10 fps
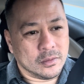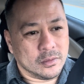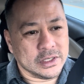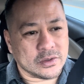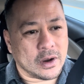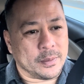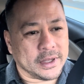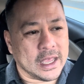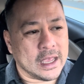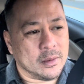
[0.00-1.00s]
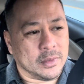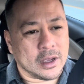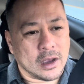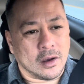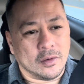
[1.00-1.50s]
we square up again, we
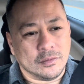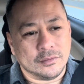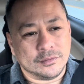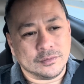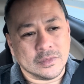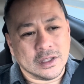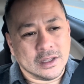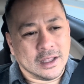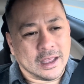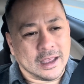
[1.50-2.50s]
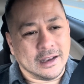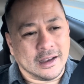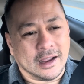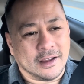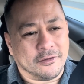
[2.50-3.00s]
go, and
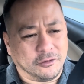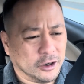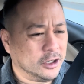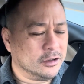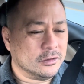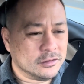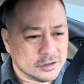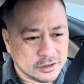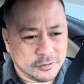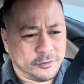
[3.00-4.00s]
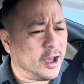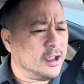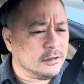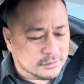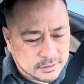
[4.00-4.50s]
fight. He says,
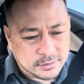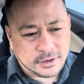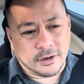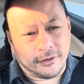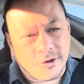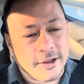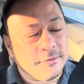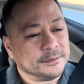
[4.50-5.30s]
fight! We're going to fight.